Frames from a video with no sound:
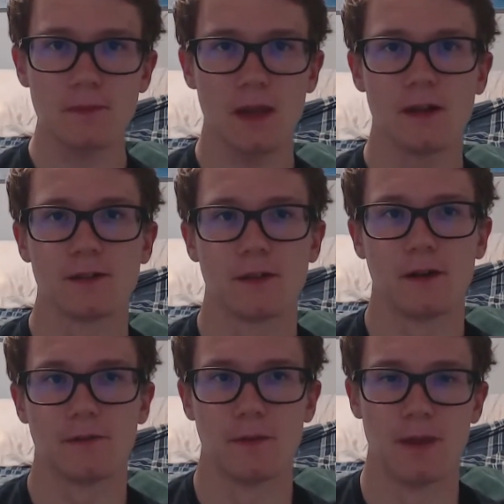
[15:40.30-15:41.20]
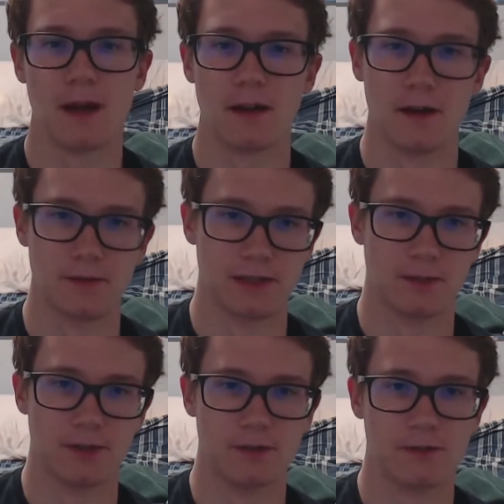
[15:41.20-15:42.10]
Aside from that, I was
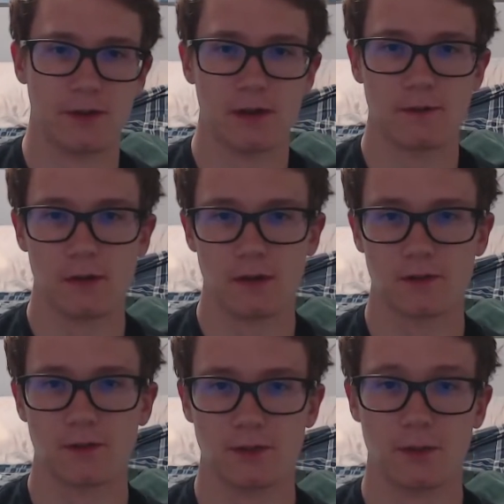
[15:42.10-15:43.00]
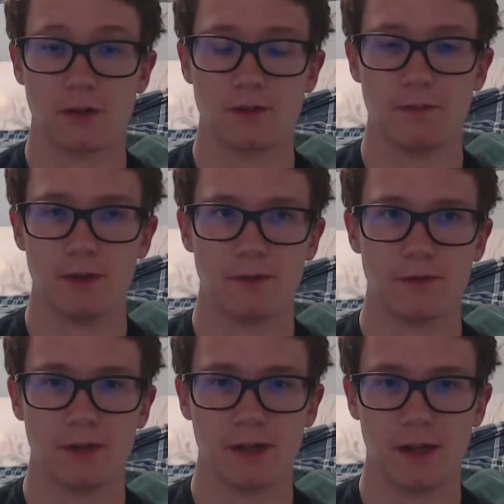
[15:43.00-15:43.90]
able to use Firefox, which works
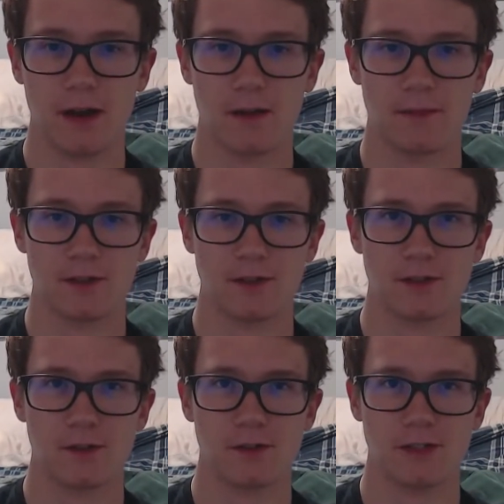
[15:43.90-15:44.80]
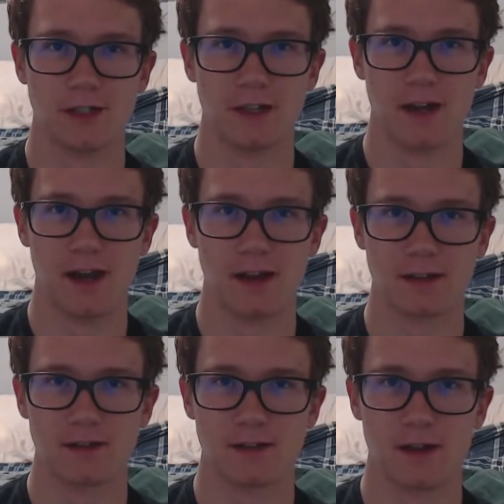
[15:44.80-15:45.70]
beautifully as long as you're using it in
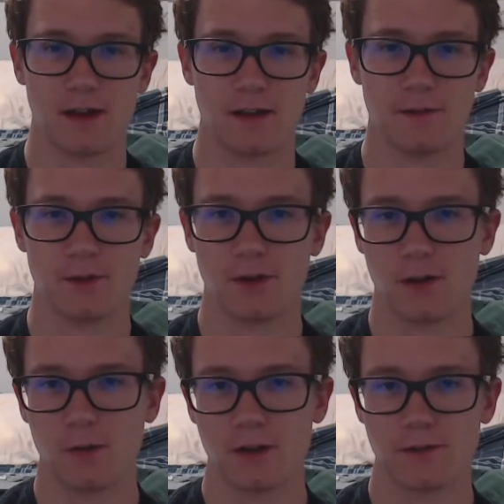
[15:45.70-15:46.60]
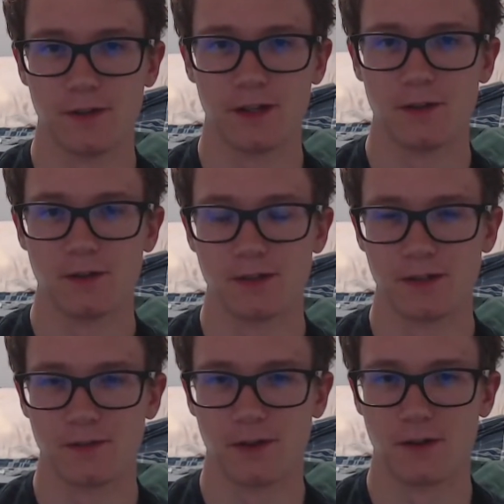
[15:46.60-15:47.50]
X. If you try to watch videos
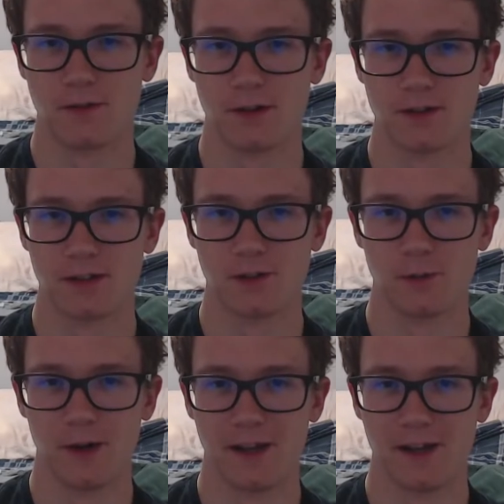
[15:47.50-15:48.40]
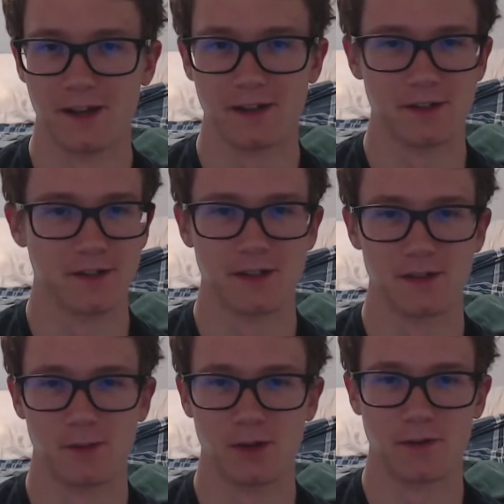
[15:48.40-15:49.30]
in Firefox under Wayland, it just
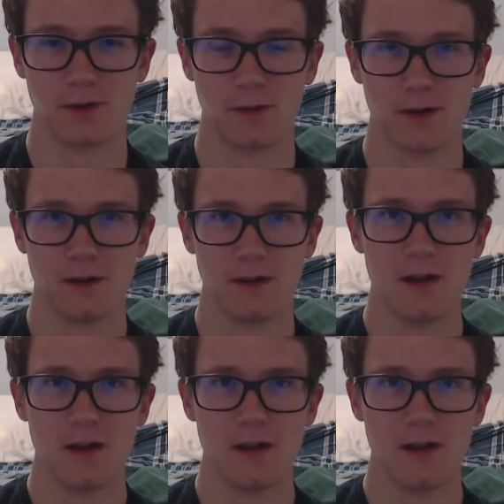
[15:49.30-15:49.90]
doesn't work very well.